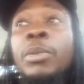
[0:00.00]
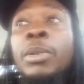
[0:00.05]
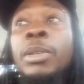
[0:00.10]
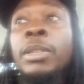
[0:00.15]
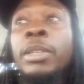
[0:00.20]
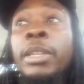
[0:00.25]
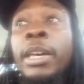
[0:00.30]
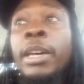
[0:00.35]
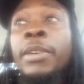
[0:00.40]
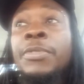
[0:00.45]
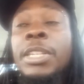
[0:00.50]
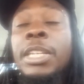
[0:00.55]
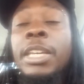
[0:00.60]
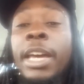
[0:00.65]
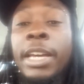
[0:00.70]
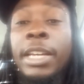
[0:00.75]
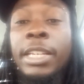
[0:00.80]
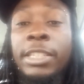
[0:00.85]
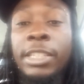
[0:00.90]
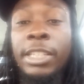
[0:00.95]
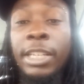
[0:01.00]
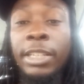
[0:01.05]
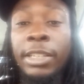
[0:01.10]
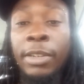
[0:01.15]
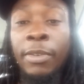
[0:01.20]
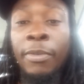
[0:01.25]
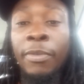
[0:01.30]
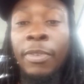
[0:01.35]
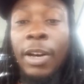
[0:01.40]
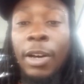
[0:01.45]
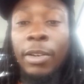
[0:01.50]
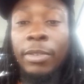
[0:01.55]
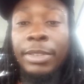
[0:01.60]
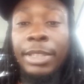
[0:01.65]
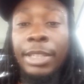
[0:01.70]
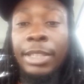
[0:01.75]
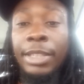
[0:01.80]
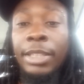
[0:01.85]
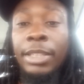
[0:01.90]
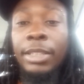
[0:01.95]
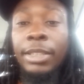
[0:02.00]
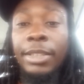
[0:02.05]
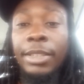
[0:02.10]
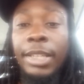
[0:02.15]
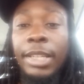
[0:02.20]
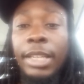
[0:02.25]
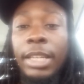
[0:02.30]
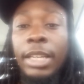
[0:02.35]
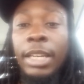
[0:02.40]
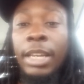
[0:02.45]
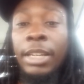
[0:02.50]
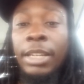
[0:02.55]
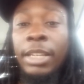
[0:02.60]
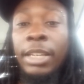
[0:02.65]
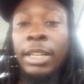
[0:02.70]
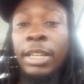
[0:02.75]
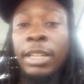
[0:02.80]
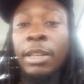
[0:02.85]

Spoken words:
the FDA is getting involved in it. And then